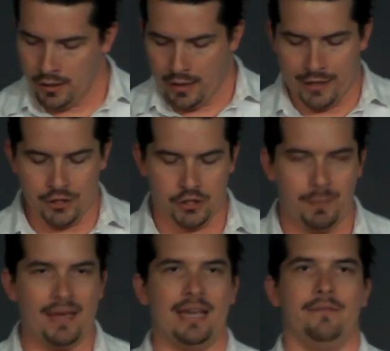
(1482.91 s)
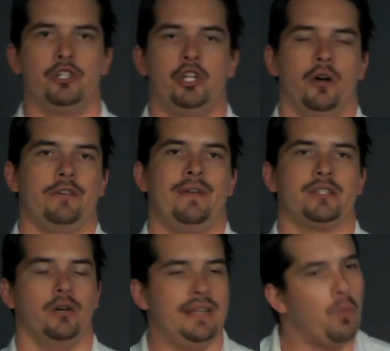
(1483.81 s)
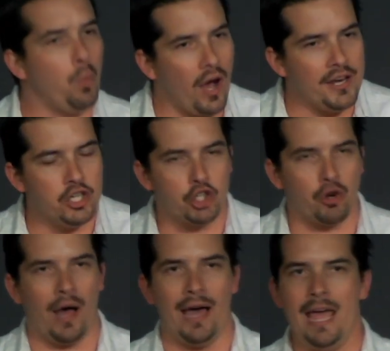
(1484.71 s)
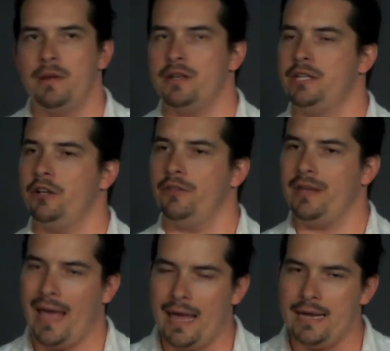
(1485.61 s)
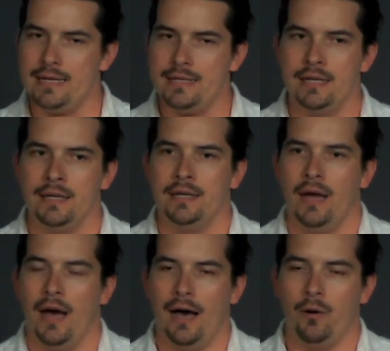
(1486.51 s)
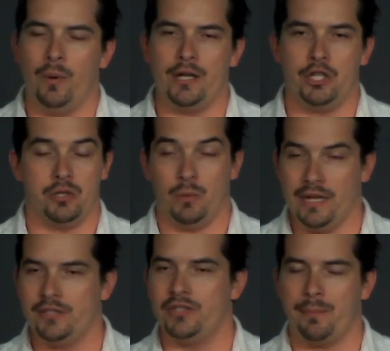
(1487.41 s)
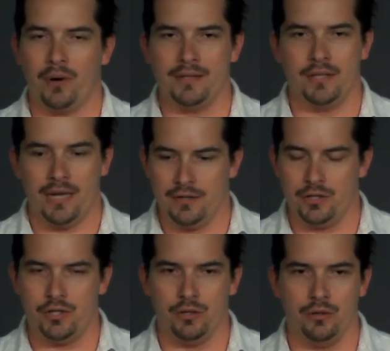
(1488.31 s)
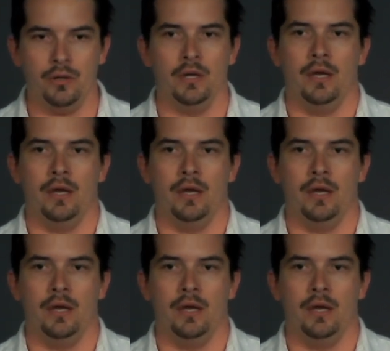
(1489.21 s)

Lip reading: He's speaking of Joseph as only one tribe until the end, which when he separates it into two.